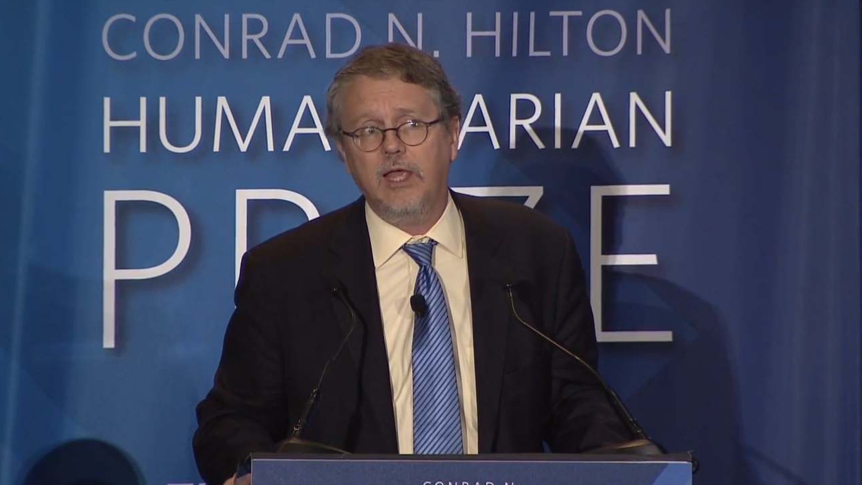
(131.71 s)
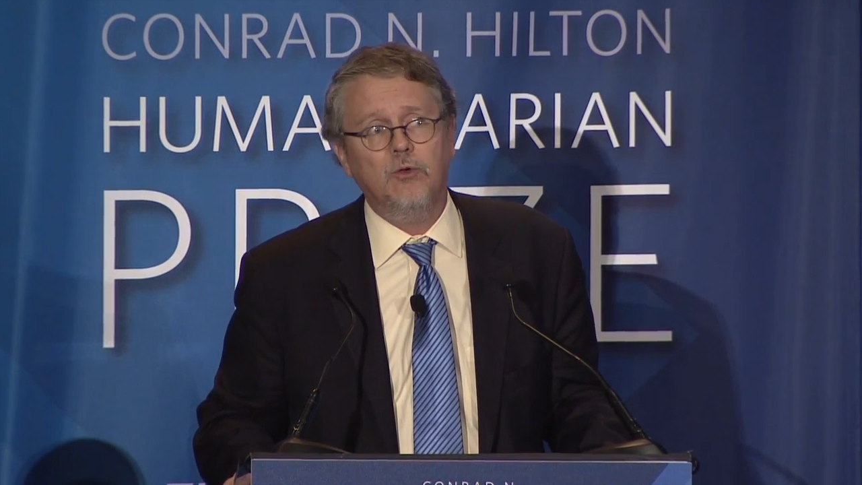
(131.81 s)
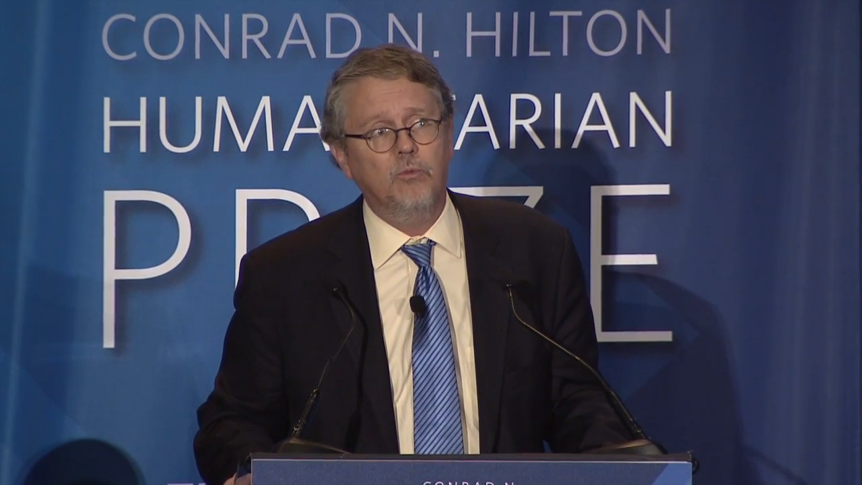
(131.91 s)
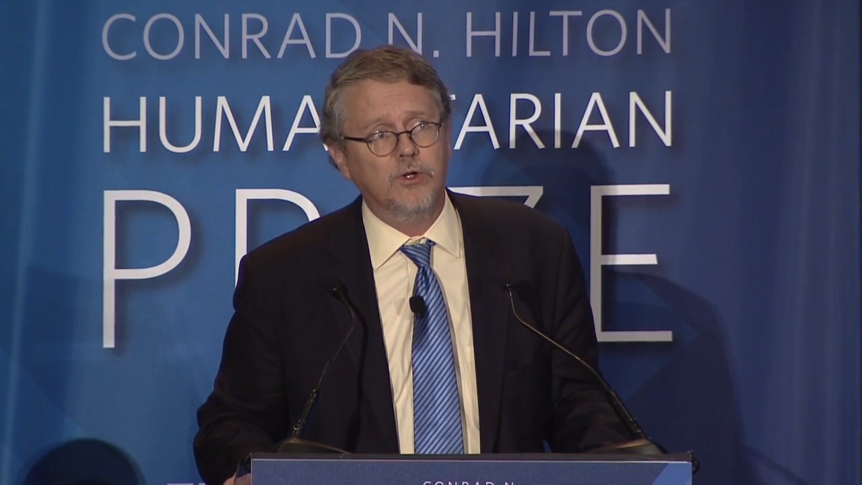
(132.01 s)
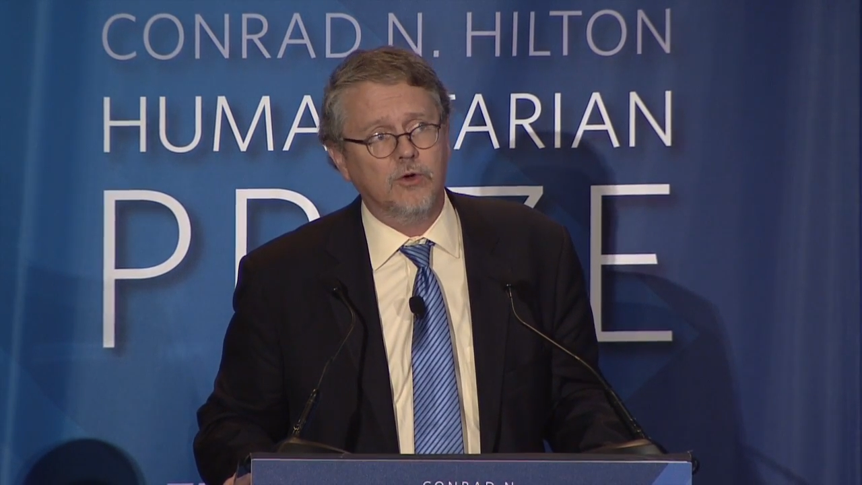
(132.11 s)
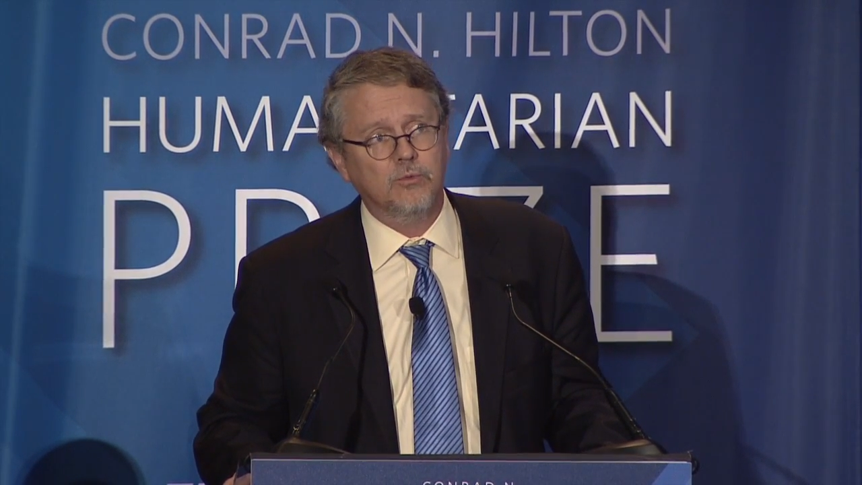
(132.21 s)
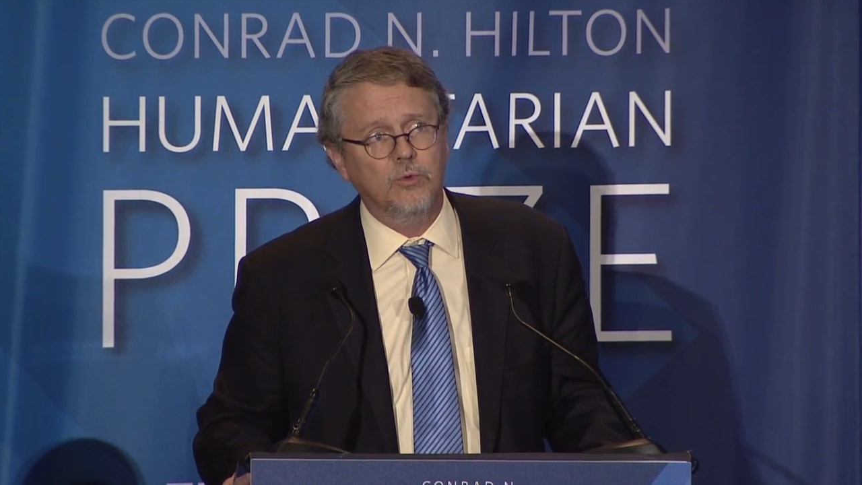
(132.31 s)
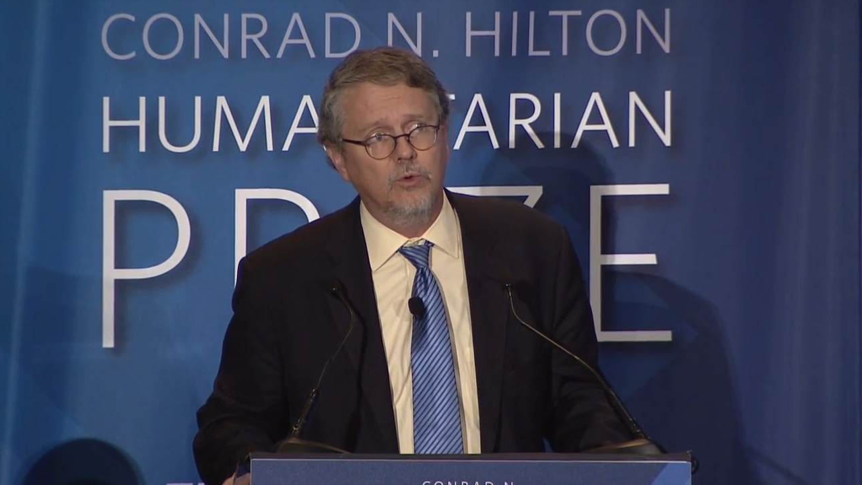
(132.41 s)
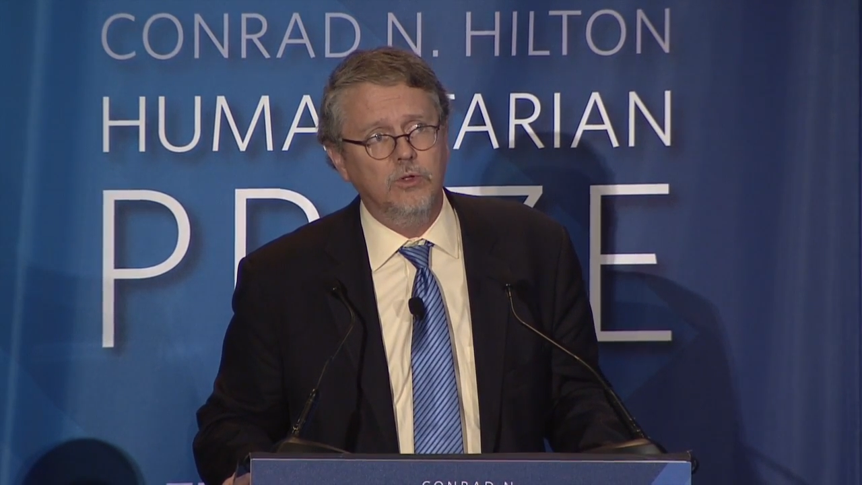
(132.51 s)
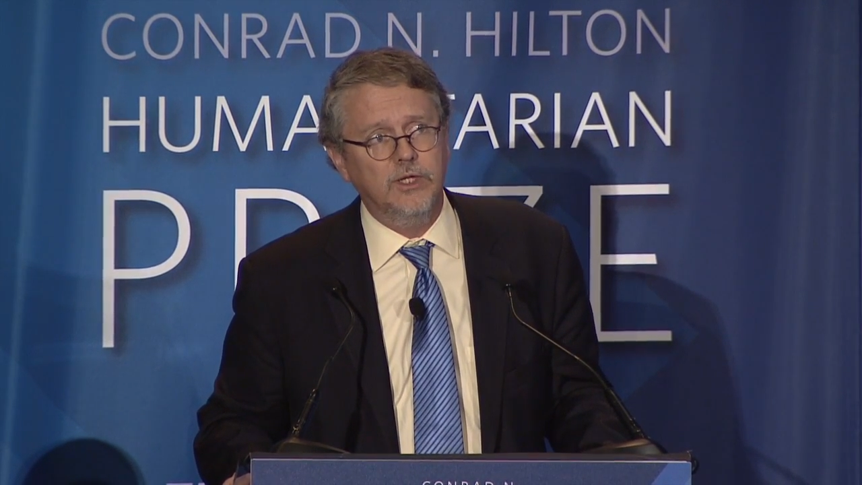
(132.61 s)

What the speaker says: and what our role